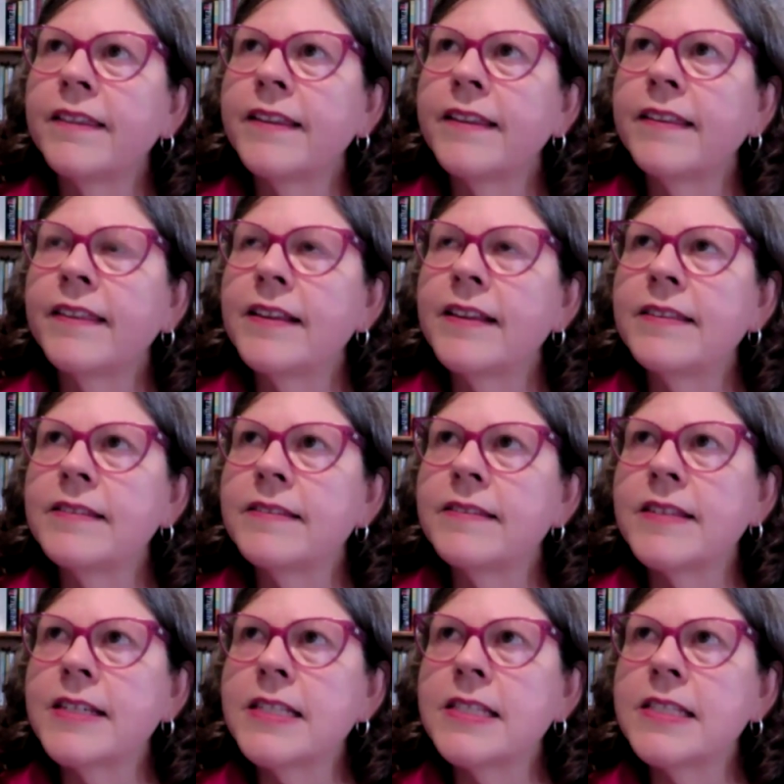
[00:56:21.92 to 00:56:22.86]
that
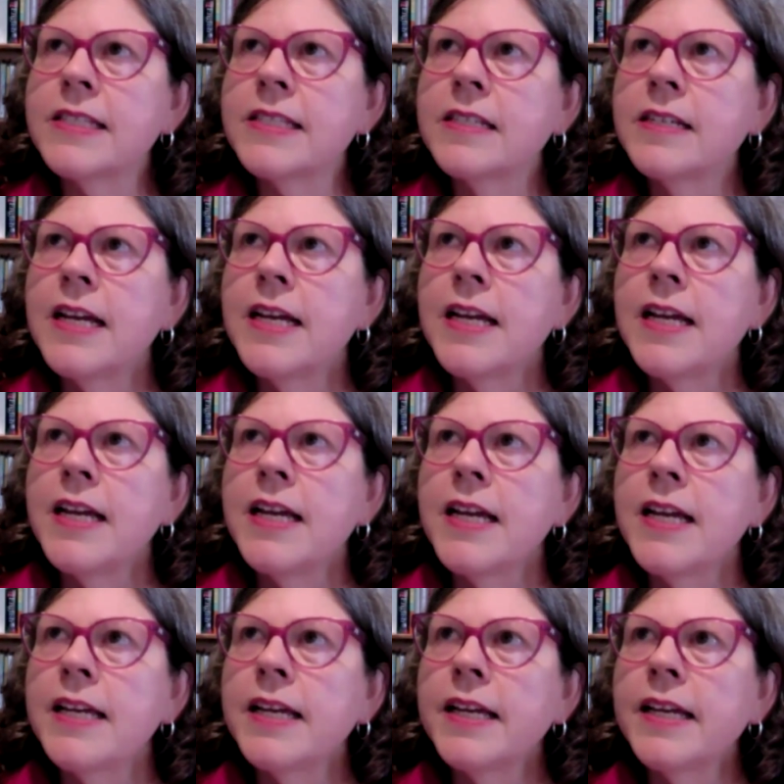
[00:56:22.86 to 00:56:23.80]
that's that's
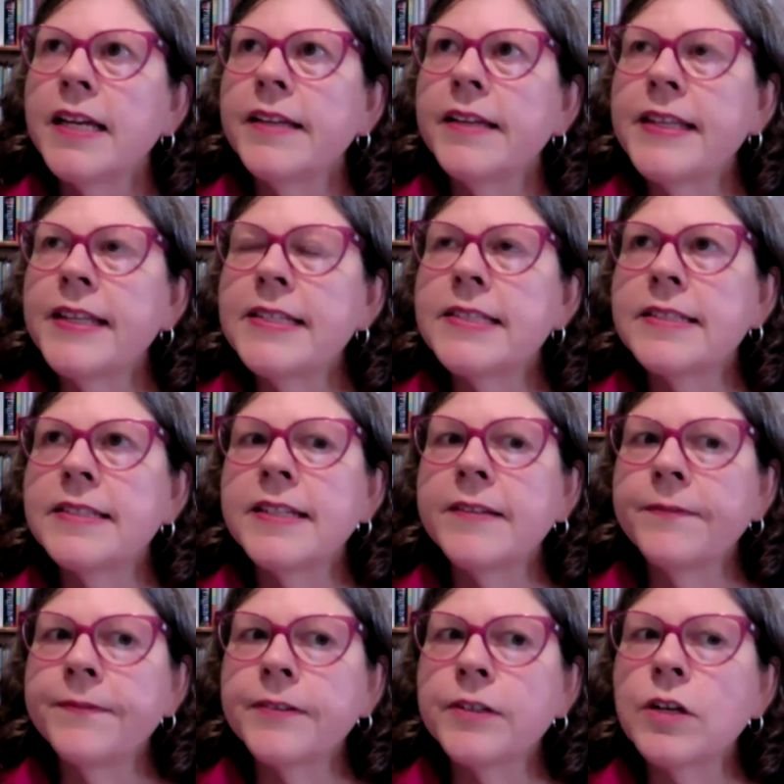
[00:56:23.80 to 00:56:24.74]
that's
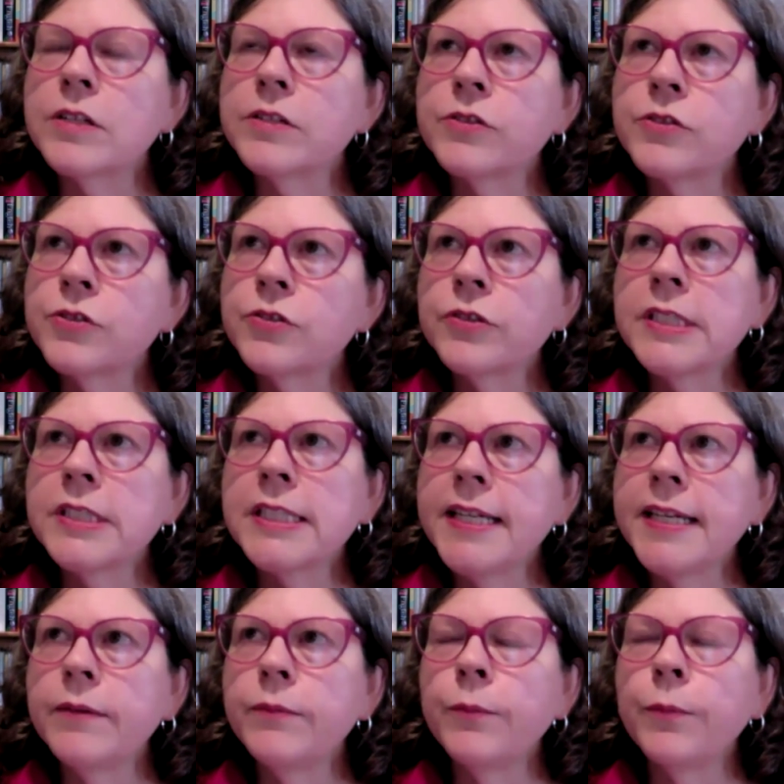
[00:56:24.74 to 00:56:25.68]
difficult.
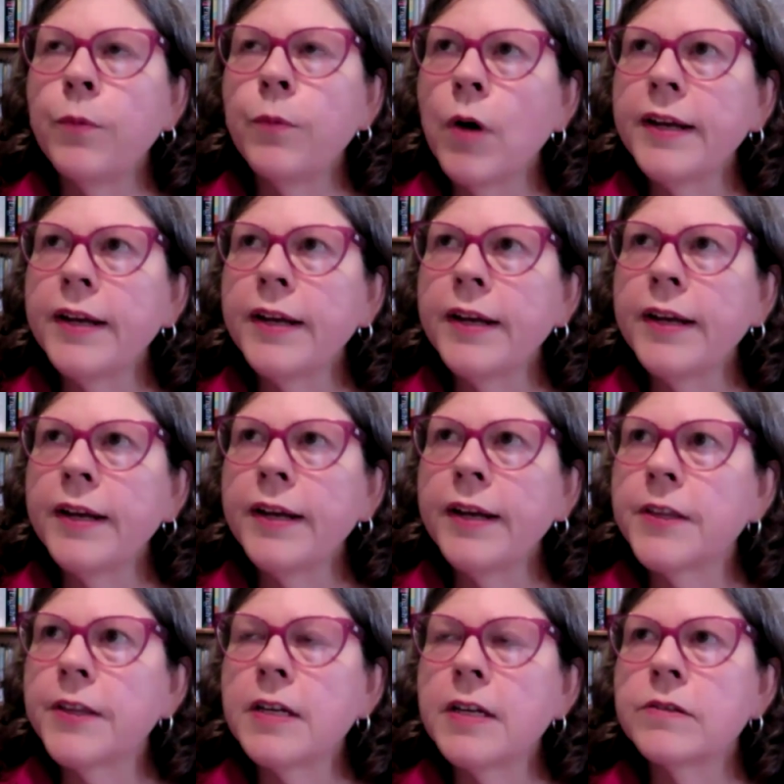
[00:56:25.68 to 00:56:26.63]
Certainly, one
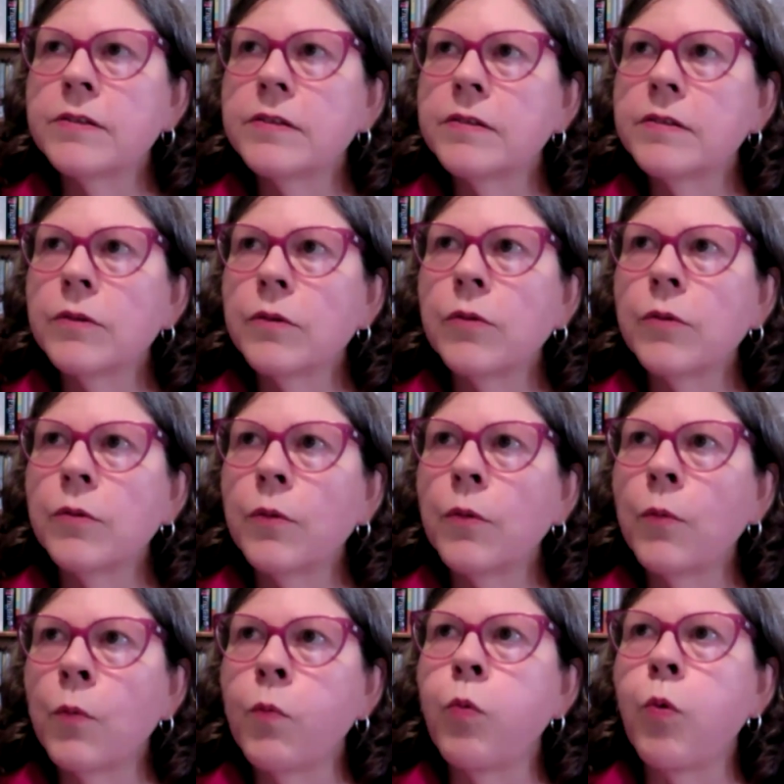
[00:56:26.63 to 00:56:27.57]
of the things
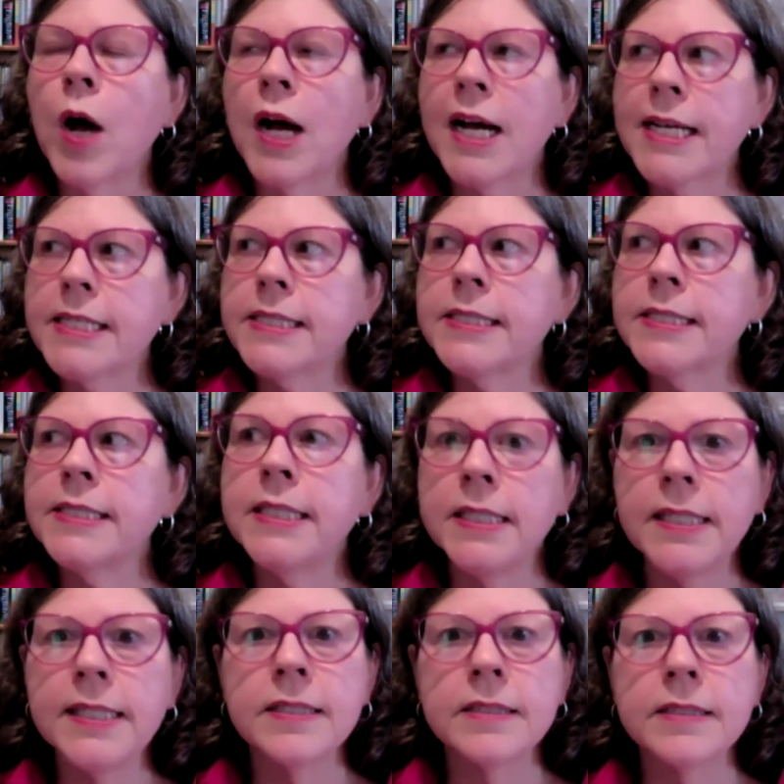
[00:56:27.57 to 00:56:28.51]
was
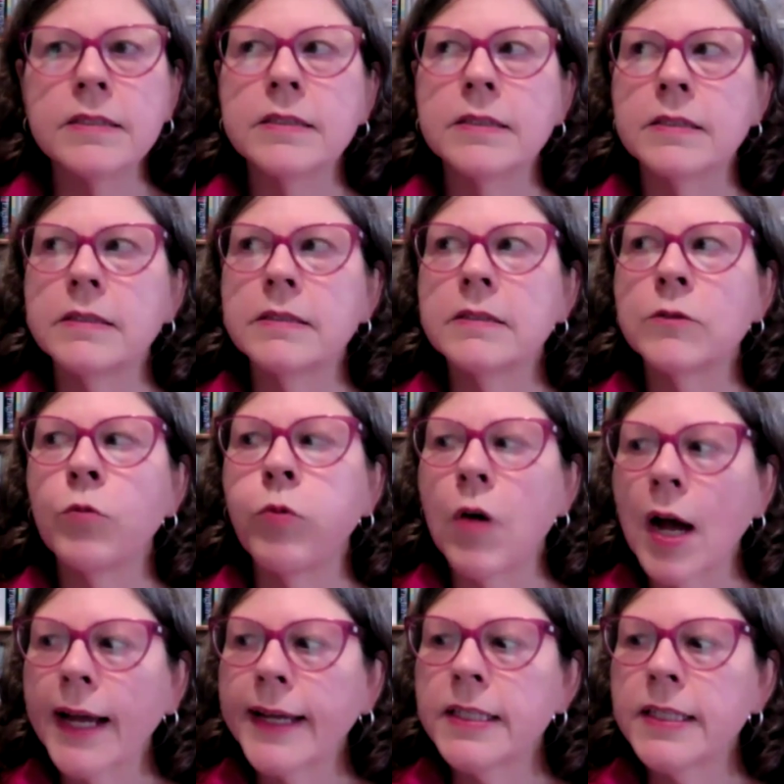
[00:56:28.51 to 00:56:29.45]
needing
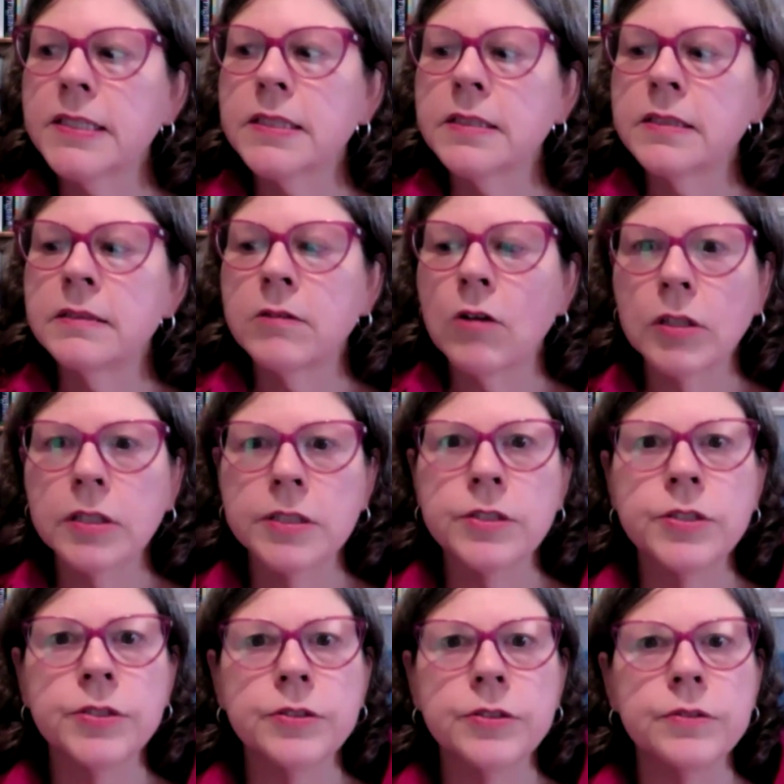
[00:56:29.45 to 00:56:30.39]
quiet,
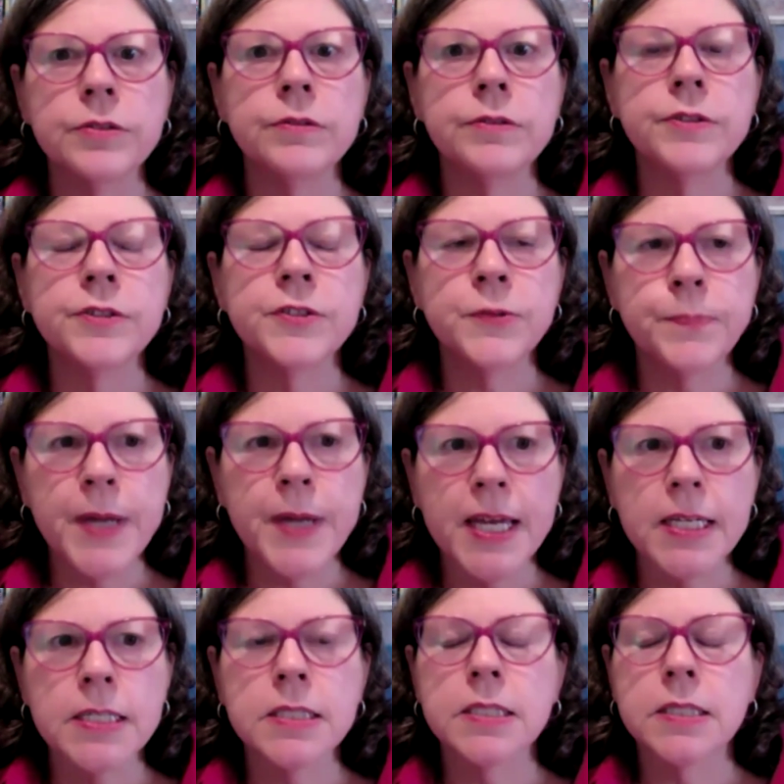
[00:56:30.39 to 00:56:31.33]
solitude,
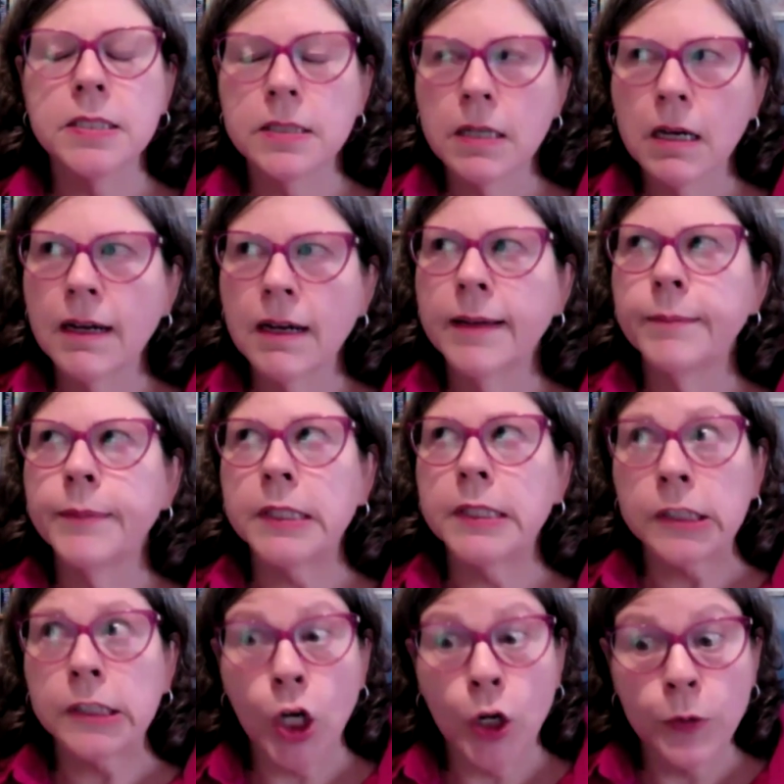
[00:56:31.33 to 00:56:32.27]
space, and time
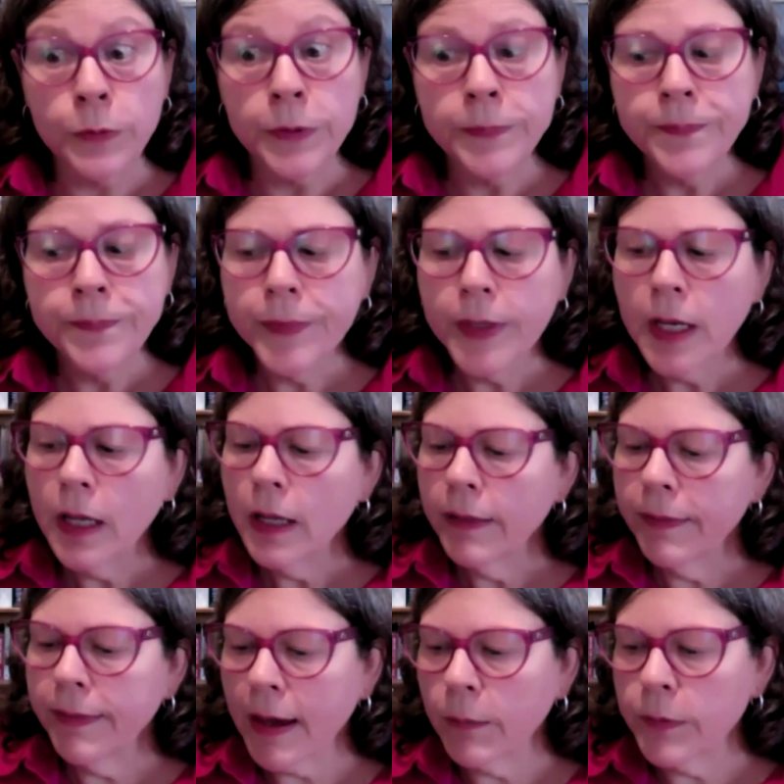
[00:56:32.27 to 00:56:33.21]
alone.
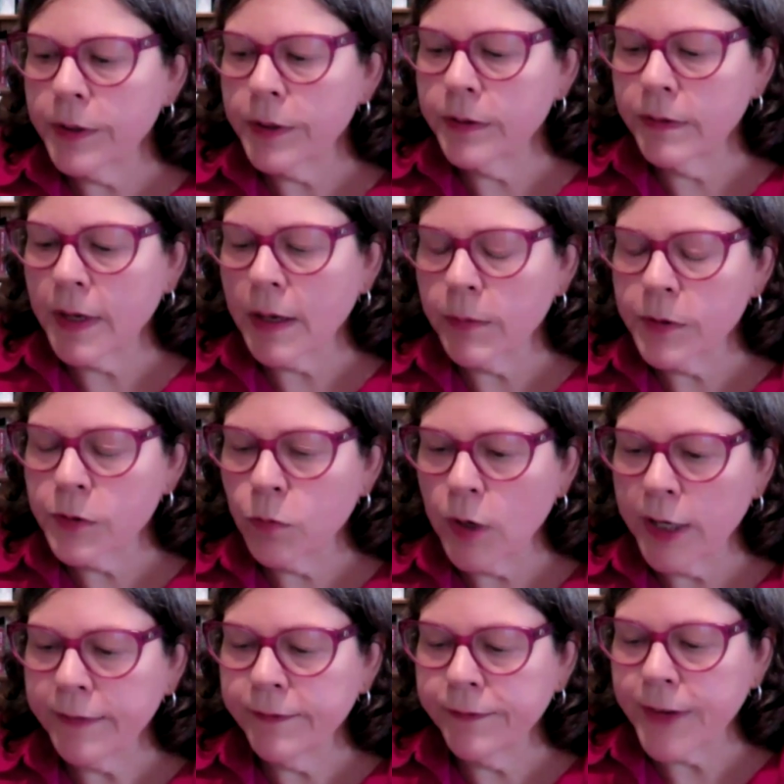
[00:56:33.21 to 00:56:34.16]
That was that was
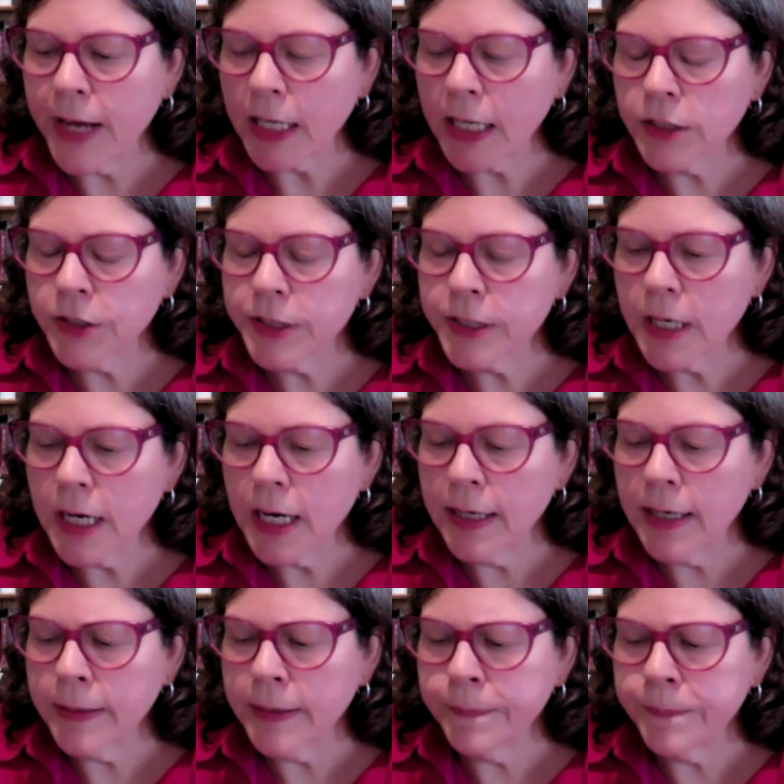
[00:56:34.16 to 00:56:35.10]
one factor.
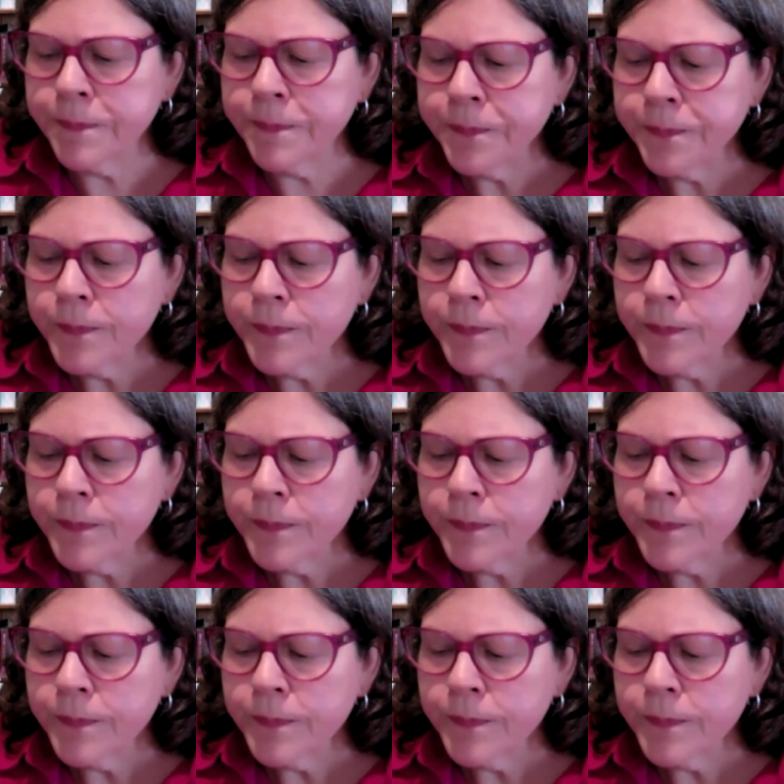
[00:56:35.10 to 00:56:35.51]
Um,